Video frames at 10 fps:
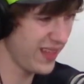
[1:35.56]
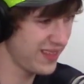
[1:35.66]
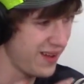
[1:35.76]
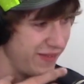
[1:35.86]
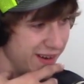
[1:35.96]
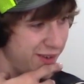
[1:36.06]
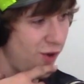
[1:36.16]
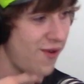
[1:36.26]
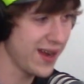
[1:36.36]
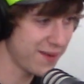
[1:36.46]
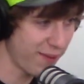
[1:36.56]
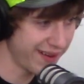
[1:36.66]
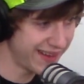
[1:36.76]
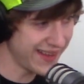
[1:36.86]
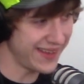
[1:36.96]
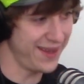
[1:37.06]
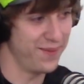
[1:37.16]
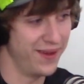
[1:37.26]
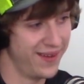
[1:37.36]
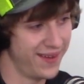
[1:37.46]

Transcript: Well, that's not very tall. I could probably take him.